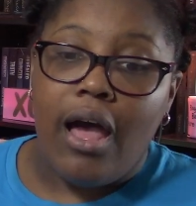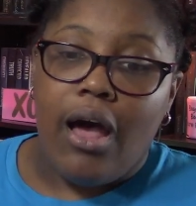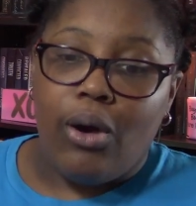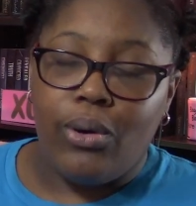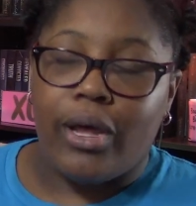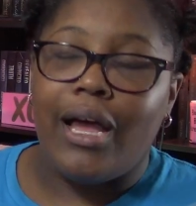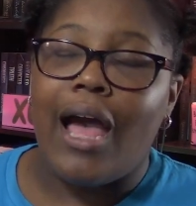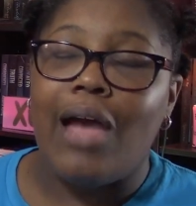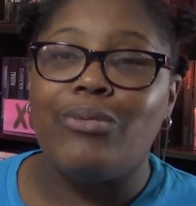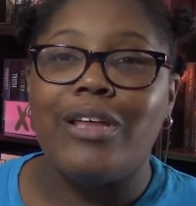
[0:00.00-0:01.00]
Whew,
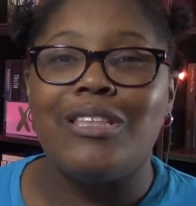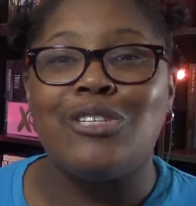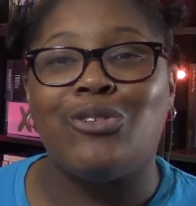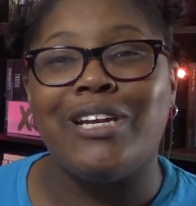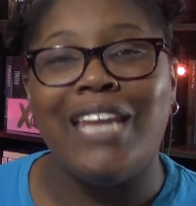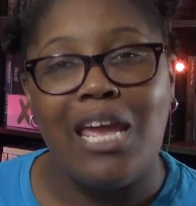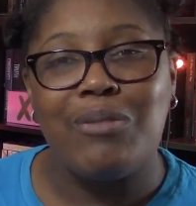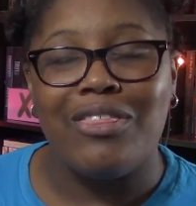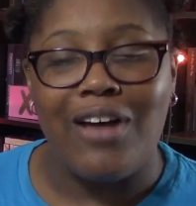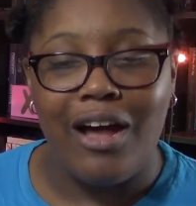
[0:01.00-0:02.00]
I read this for
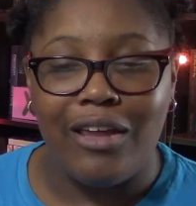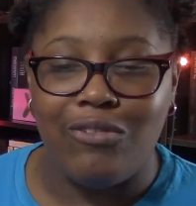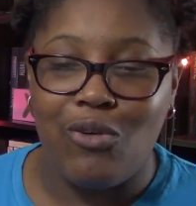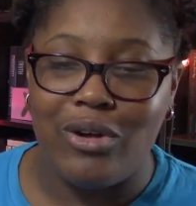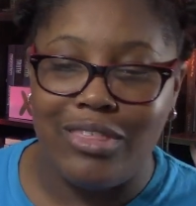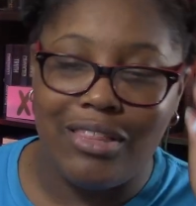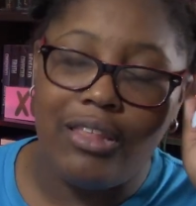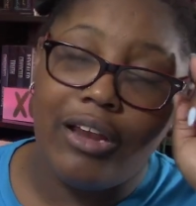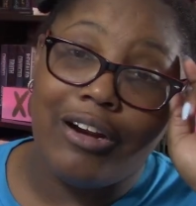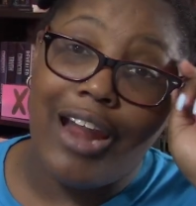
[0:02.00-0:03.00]
Nameathon, for the
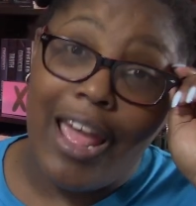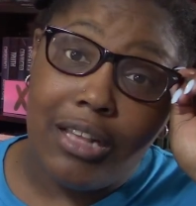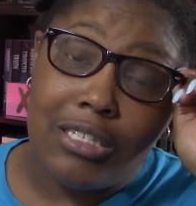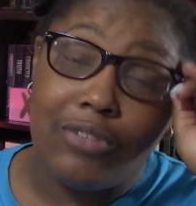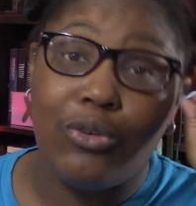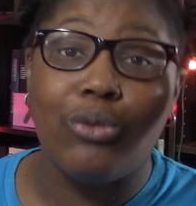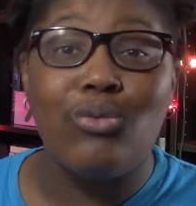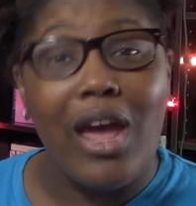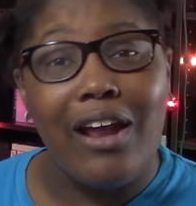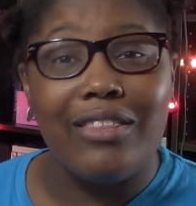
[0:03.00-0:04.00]
letter S, for
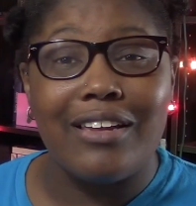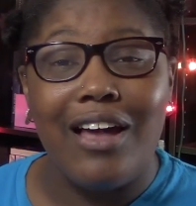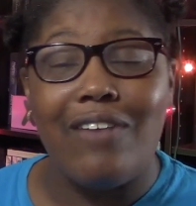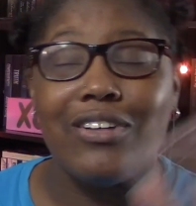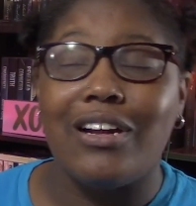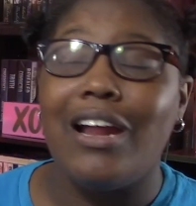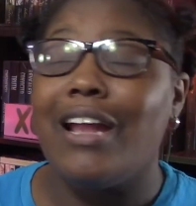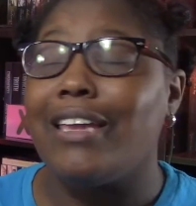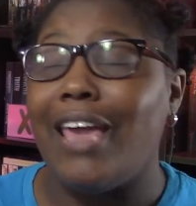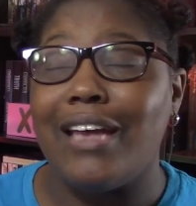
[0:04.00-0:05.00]
red on the cover.
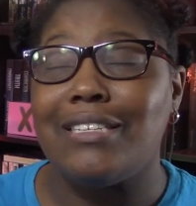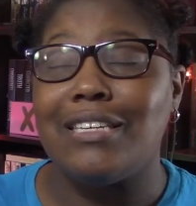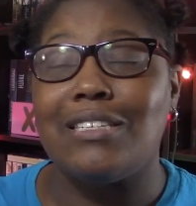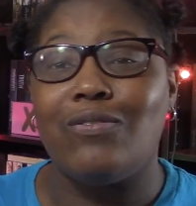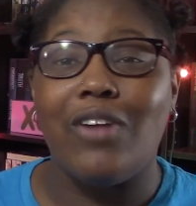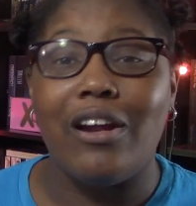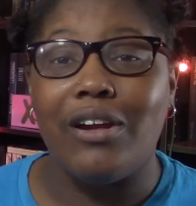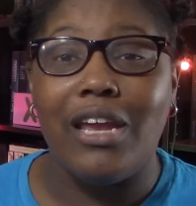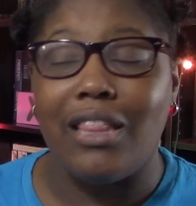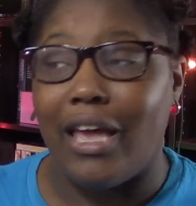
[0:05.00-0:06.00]
Yes, it's
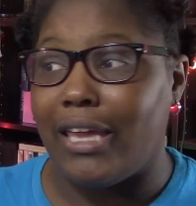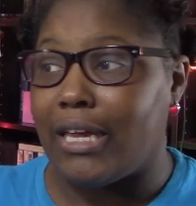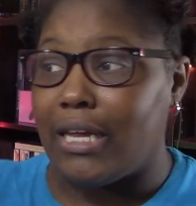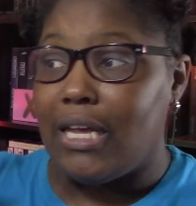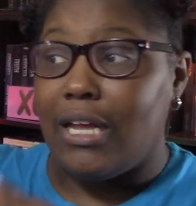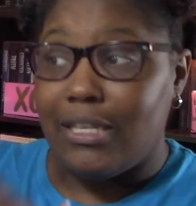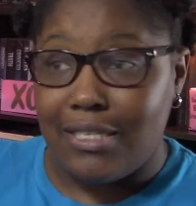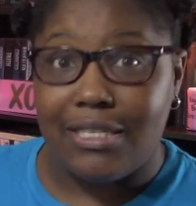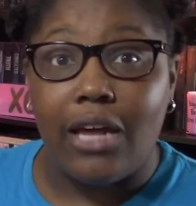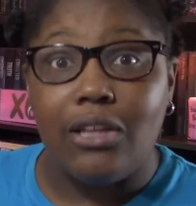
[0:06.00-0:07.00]
very, like,
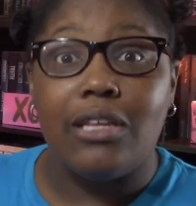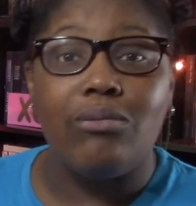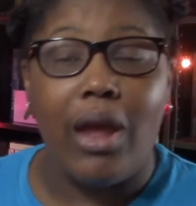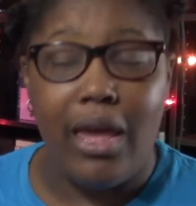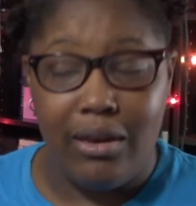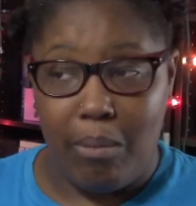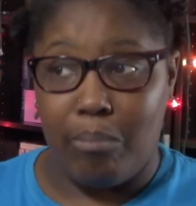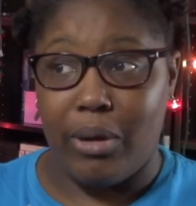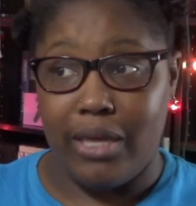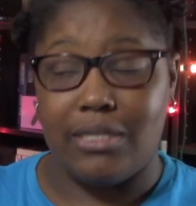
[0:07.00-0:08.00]
subtly red,
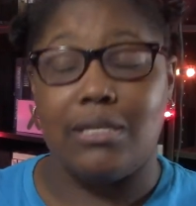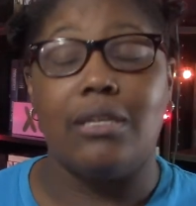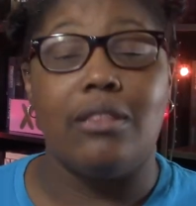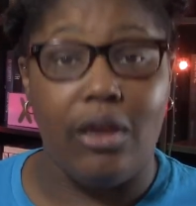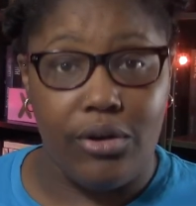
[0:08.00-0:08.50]
but there